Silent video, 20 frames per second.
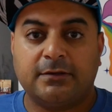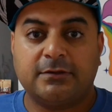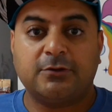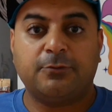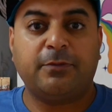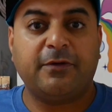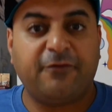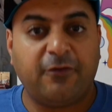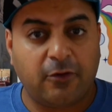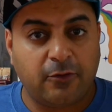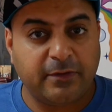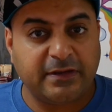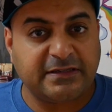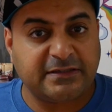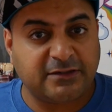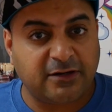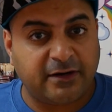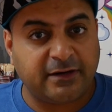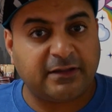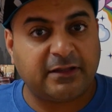So before we
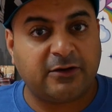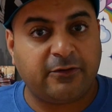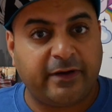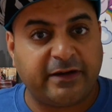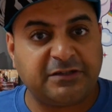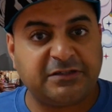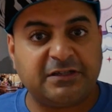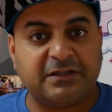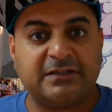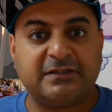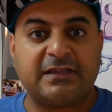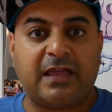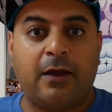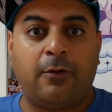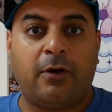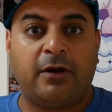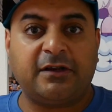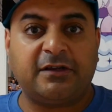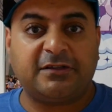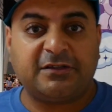start the questions, I
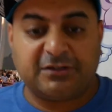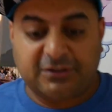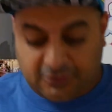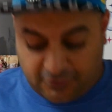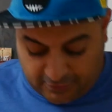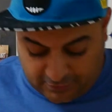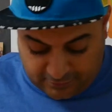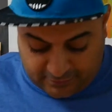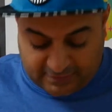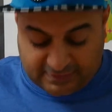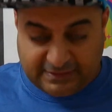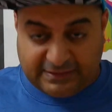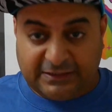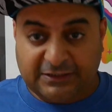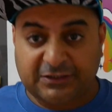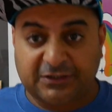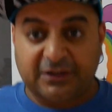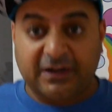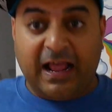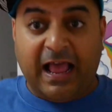wanted to show you the
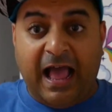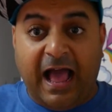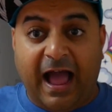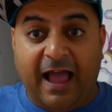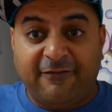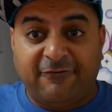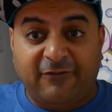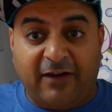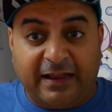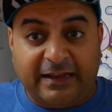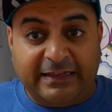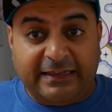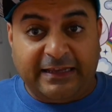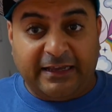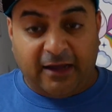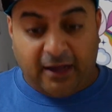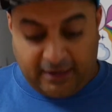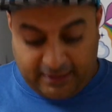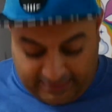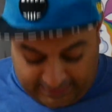t-shirt. I finally
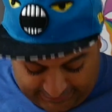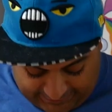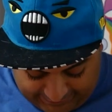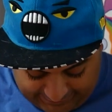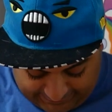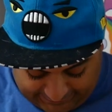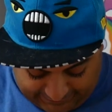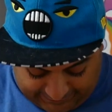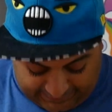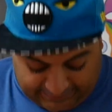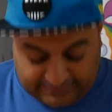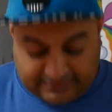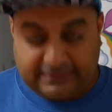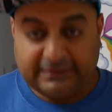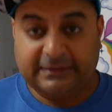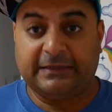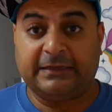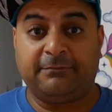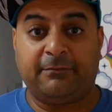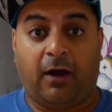got it. This is the
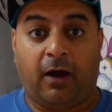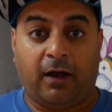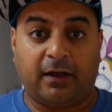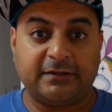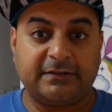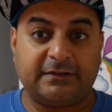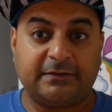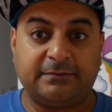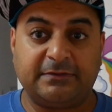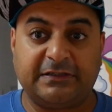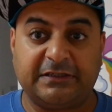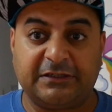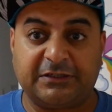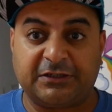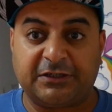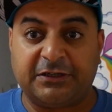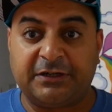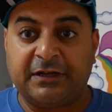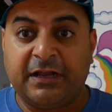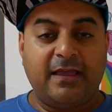Team Awesome
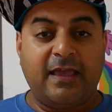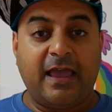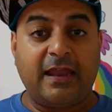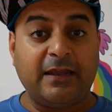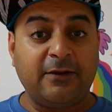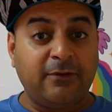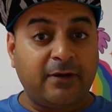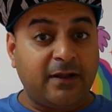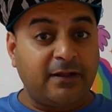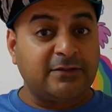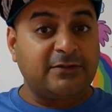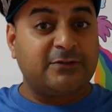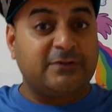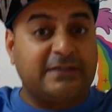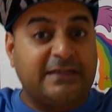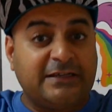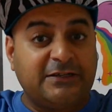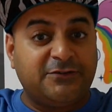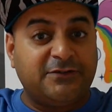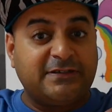t-shirt. Anyone else
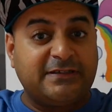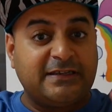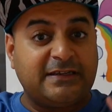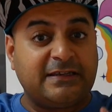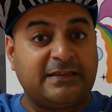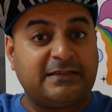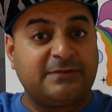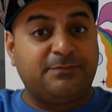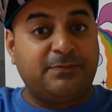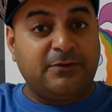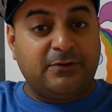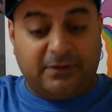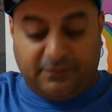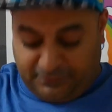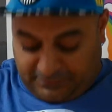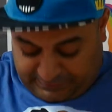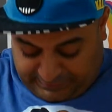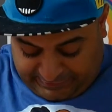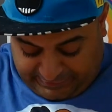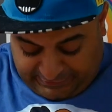who's interested in this
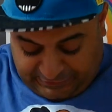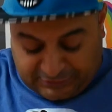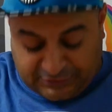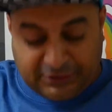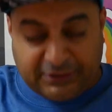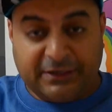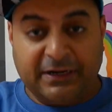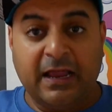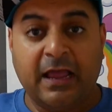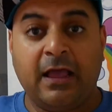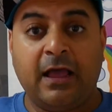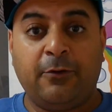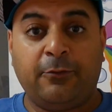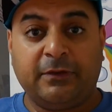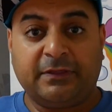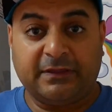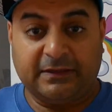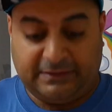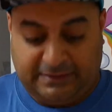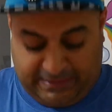beautiful t-shirt
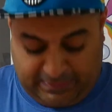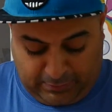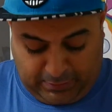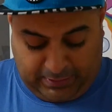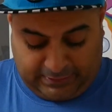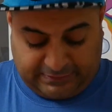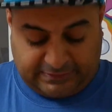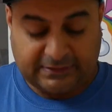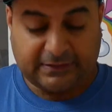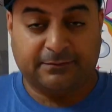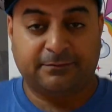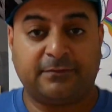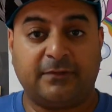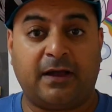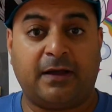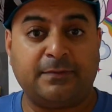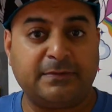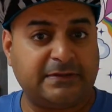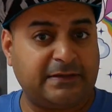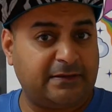with the Team Awesome,
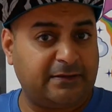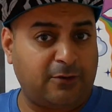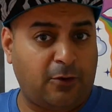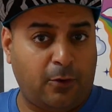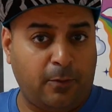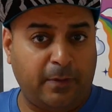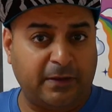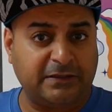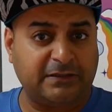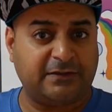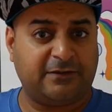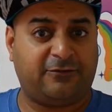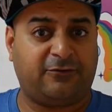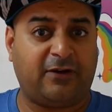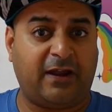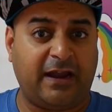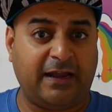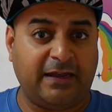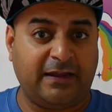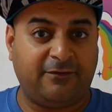comes in a whole bunch of
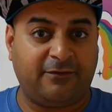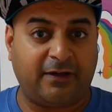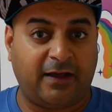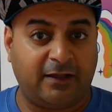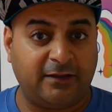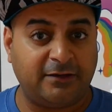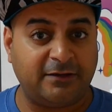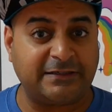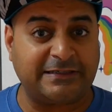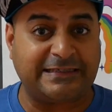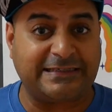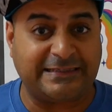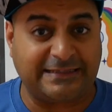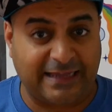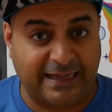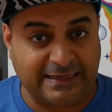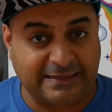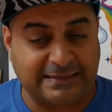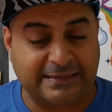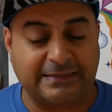variety of colors and
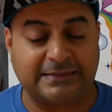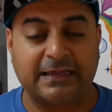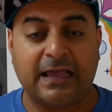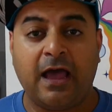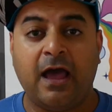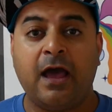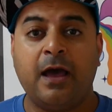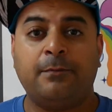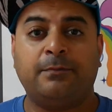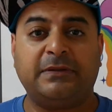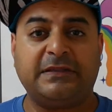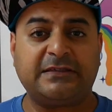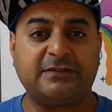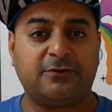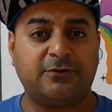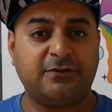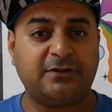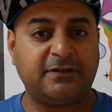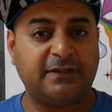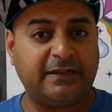sizes, please
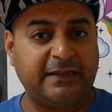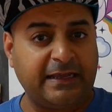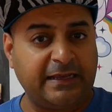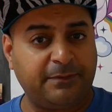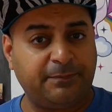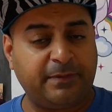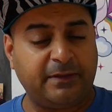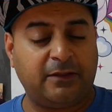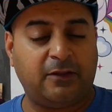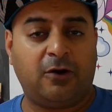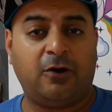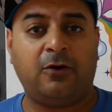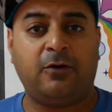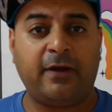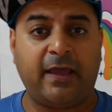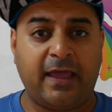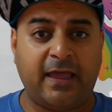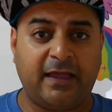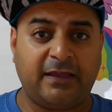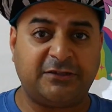go to the link below
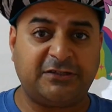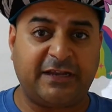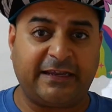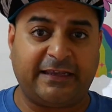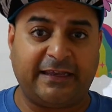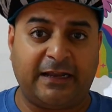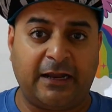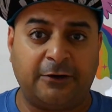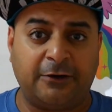and check it